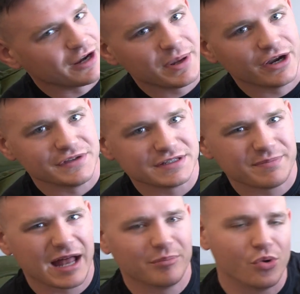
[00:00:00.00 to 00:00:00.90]
a pair of these
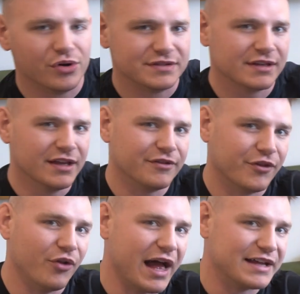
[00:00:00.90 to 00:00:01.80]
bad boys,
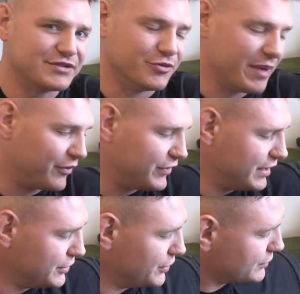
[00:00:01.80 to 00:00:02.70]
they'll last you about
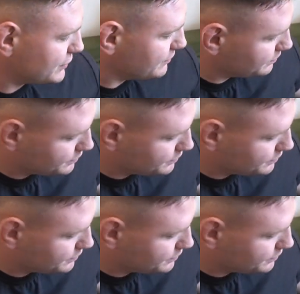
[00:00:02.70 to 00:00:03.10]
10 years.